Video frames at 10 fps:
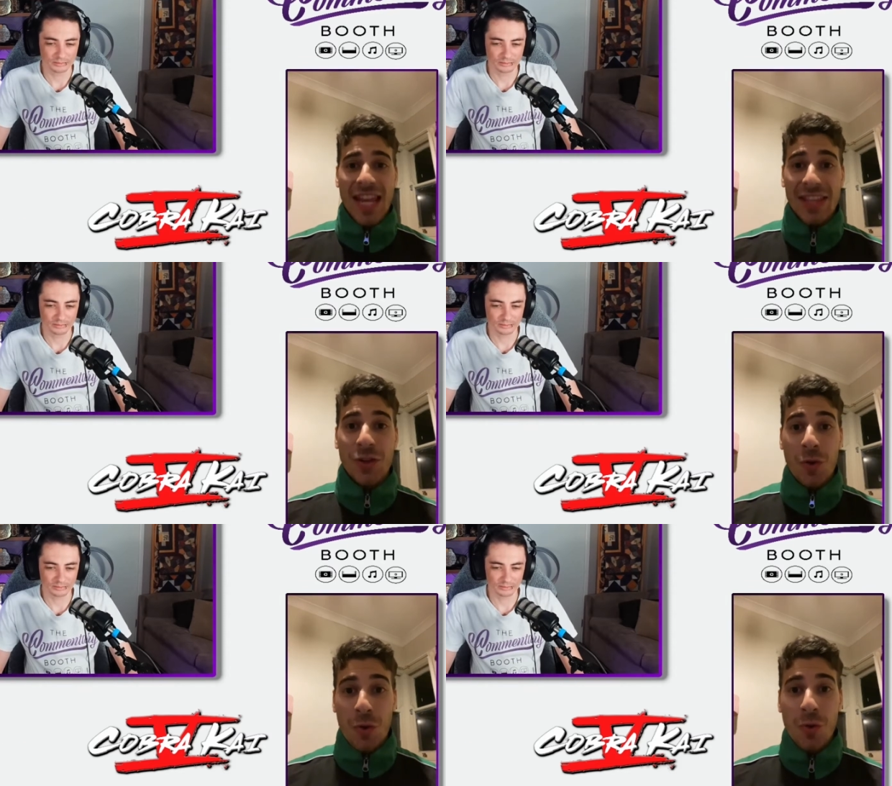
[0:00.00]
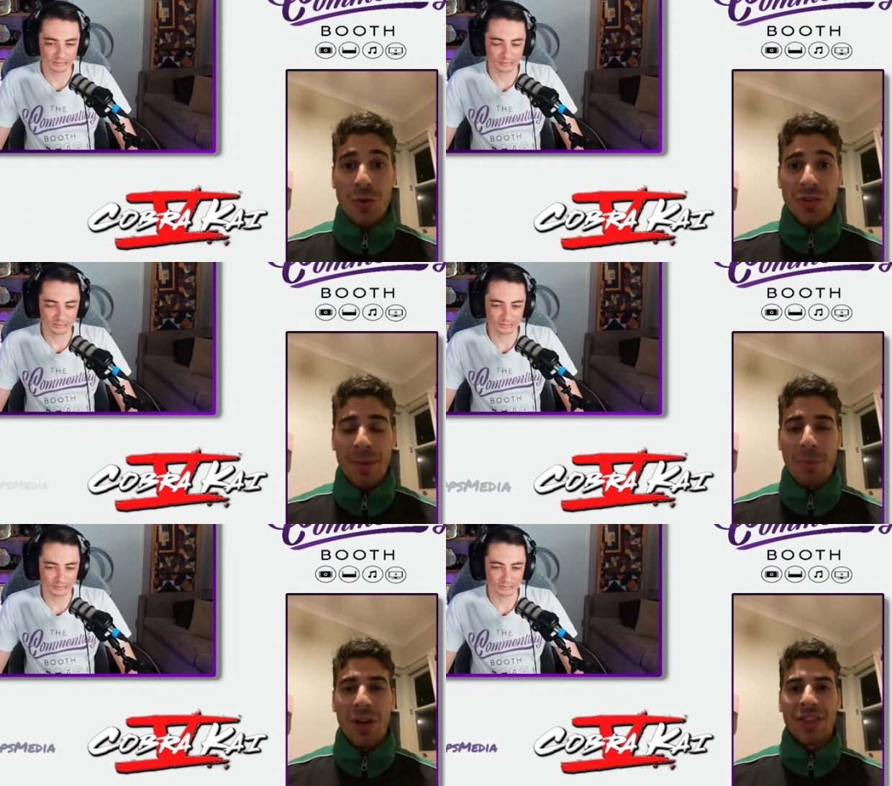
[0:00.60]
Speaker 1: getting the news
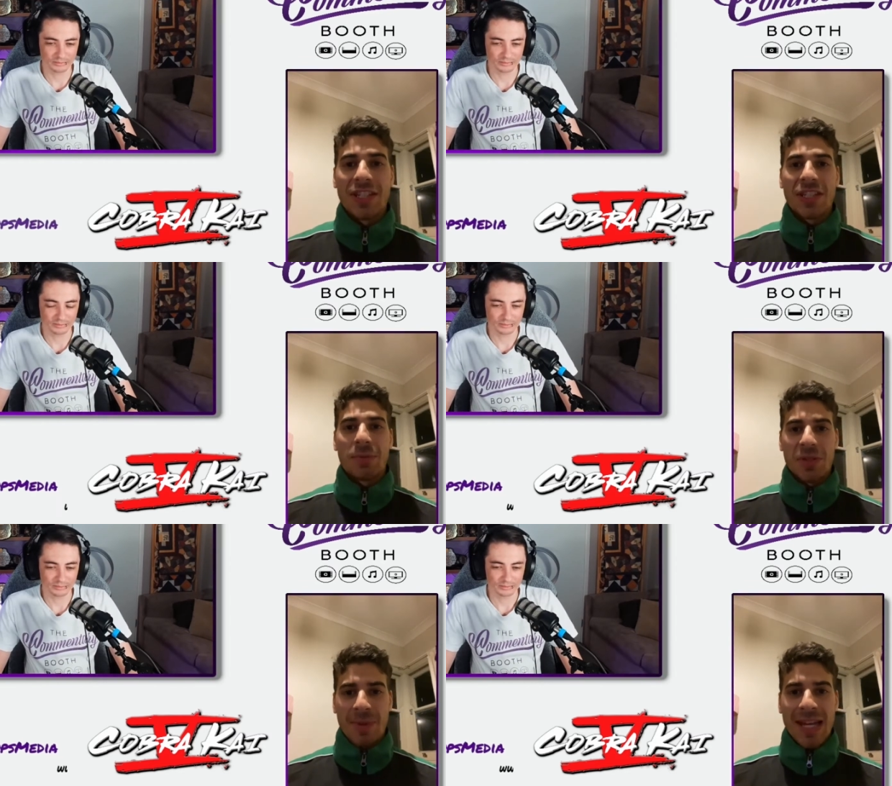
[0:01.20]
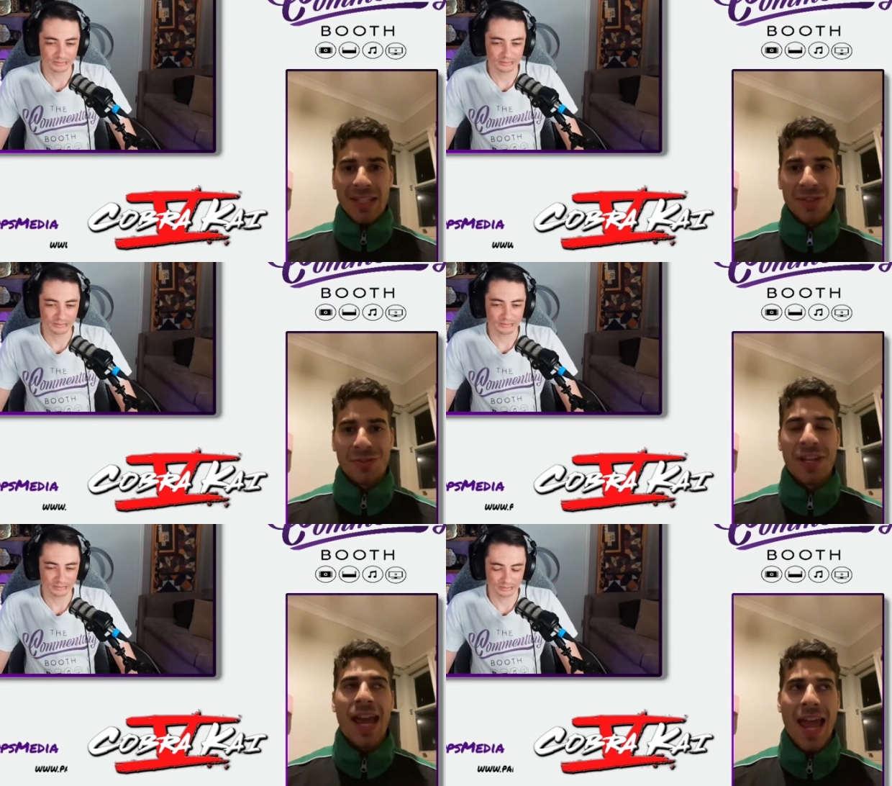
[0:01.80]
and putting things into perspective.
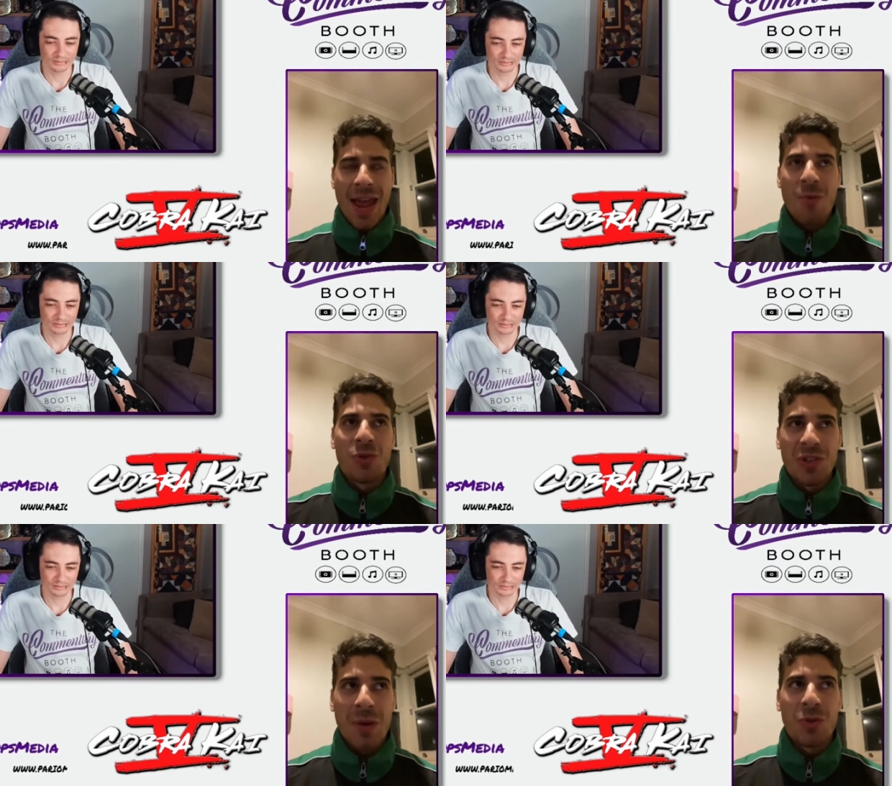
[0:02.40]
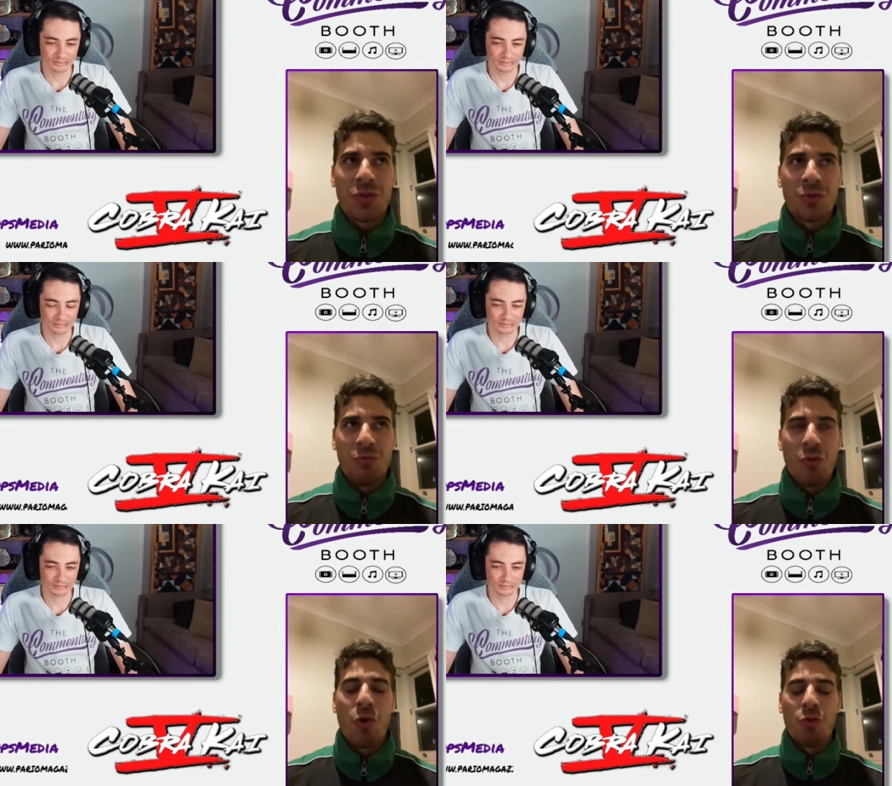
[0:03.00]
Yeah, it was it was
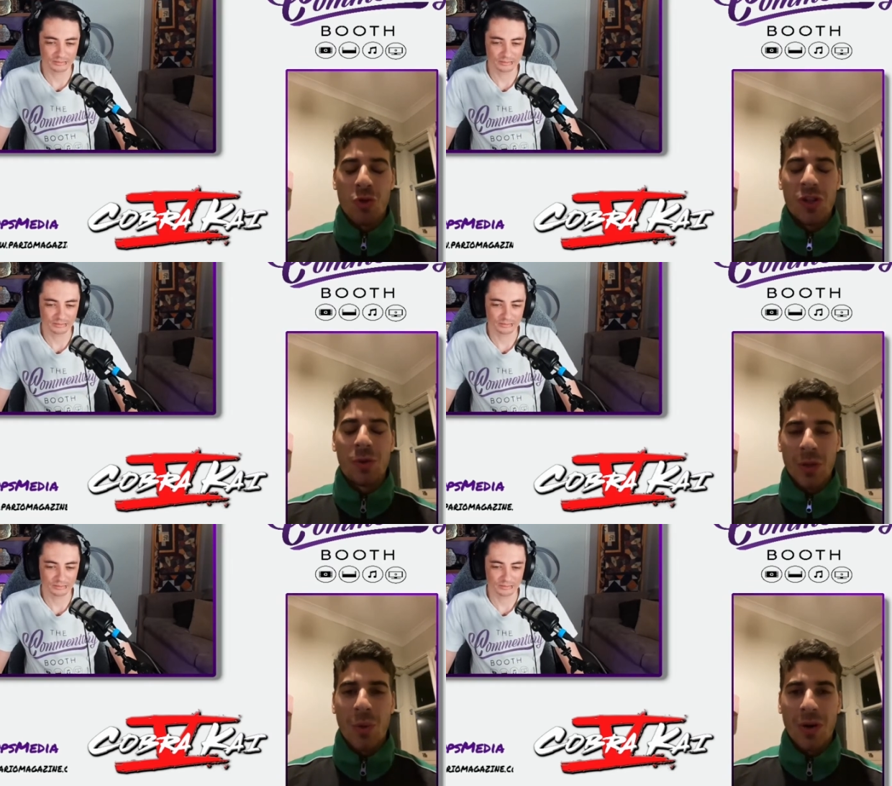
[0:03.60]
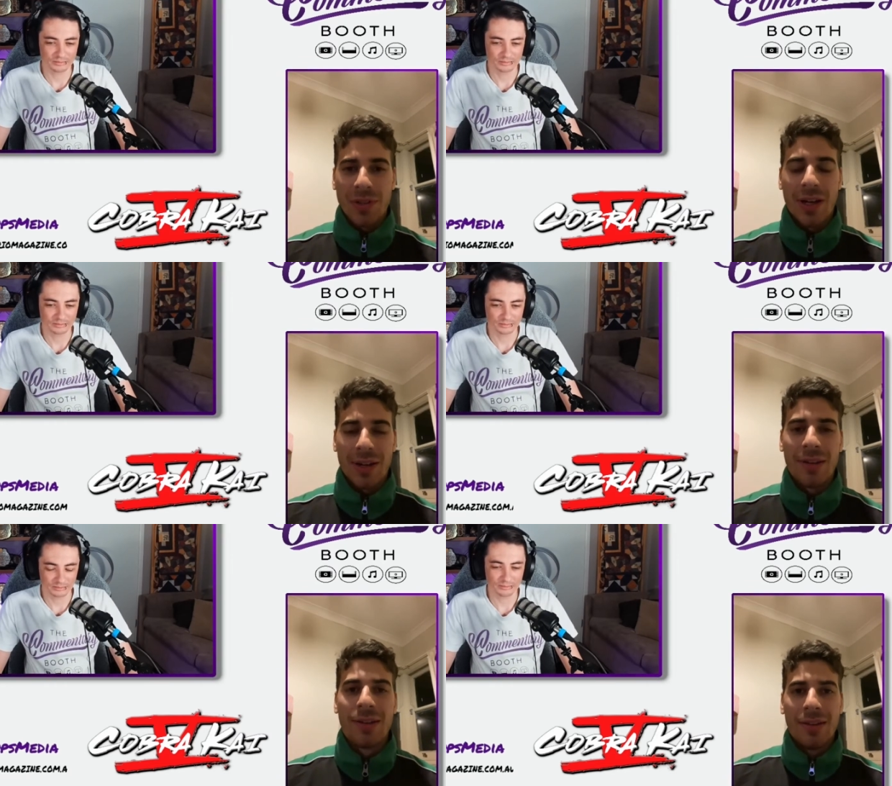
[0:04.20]
really really well
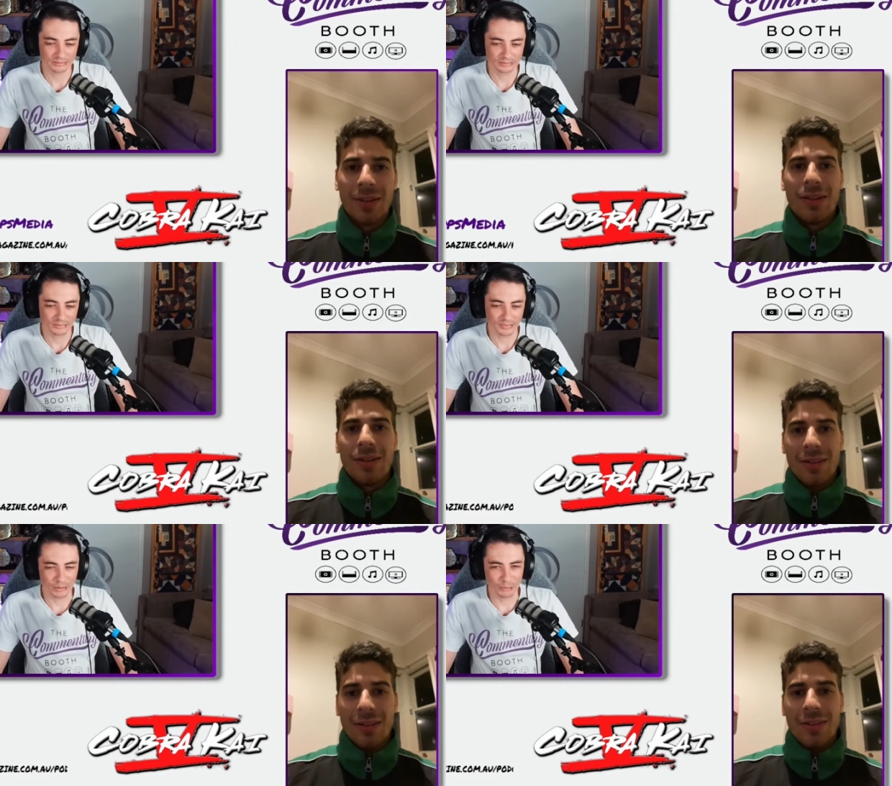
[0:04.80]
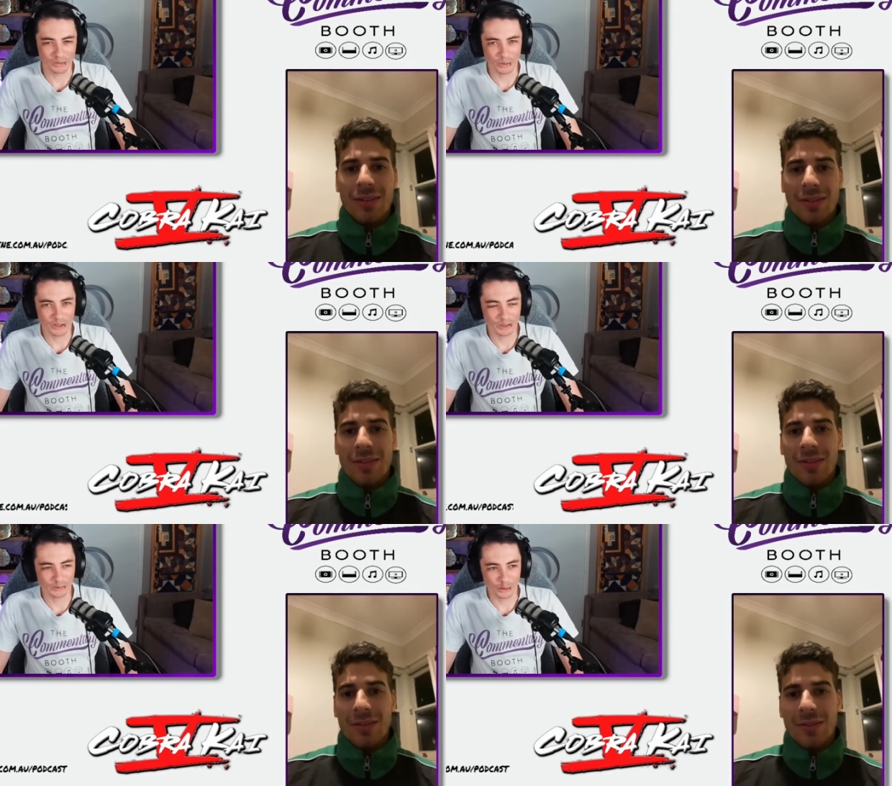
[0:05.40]
Speaker 2: done. And we we
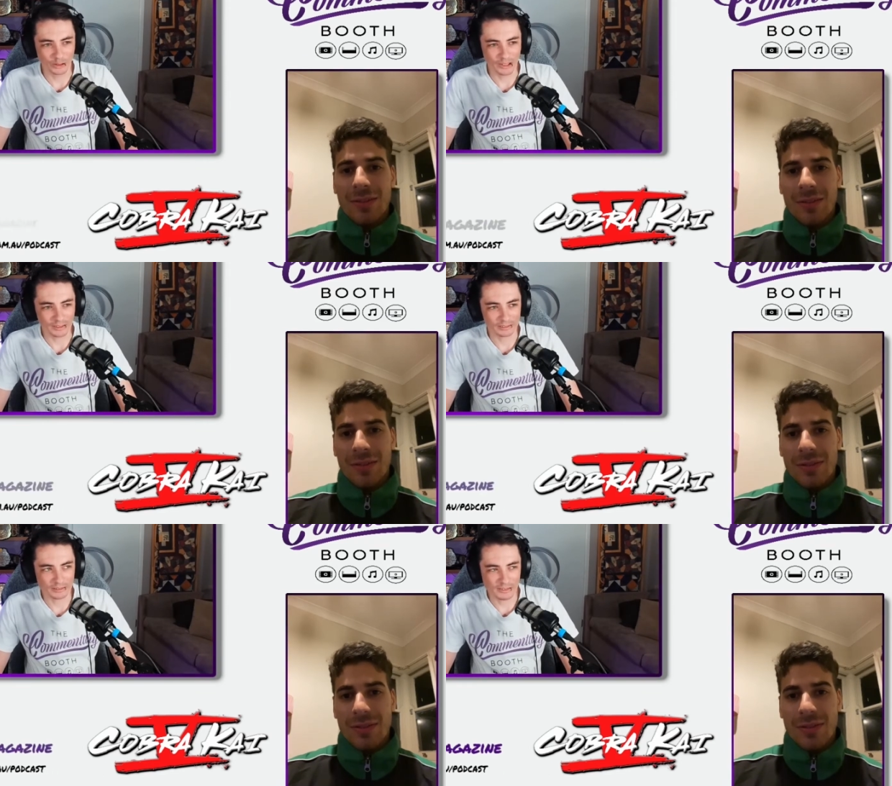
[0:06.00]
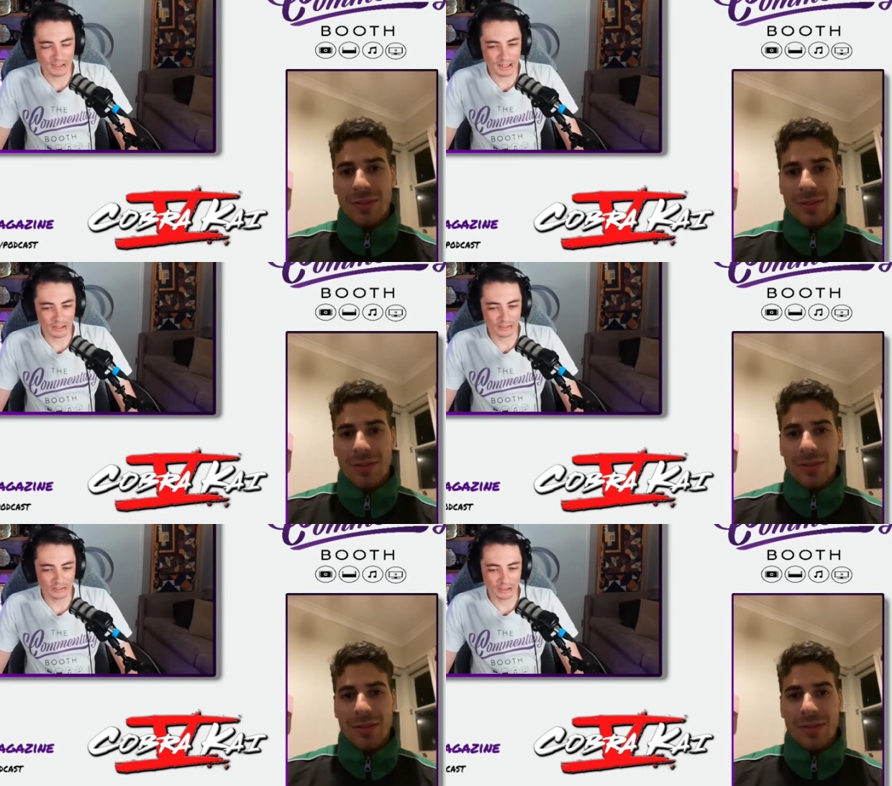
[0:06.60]
sort of got like
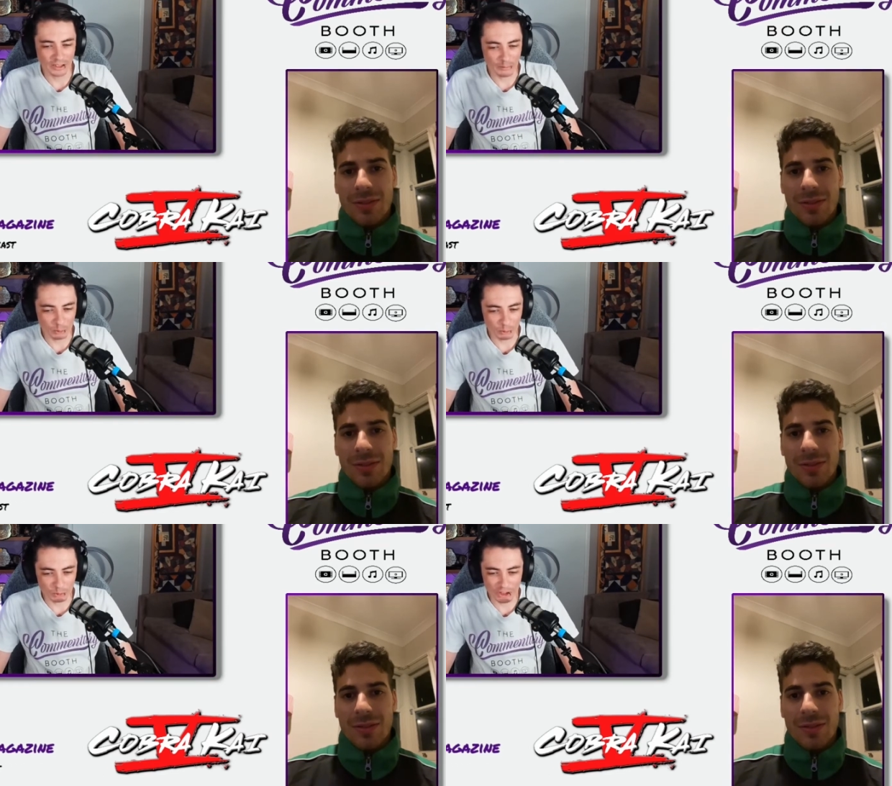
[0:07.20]
Tekken level